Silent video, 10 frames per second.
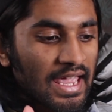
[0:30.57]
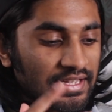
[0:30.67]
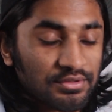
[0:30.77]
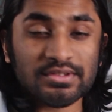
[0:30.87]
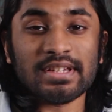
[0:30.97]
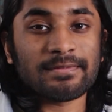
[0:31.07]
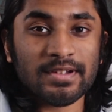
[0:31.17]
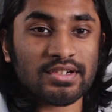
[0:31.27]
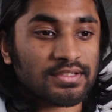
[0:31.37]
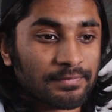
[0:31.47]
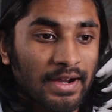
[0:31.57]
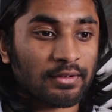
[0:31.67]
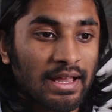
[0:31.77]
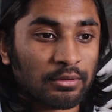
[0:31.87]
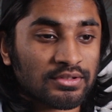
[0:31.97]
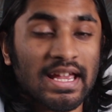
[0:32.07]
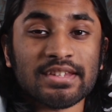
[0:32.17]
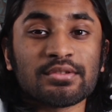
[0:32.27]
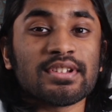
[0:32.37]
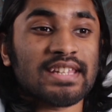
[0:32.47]
as soon as I finished The Final Hours,
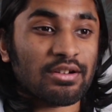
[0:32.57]
as soon as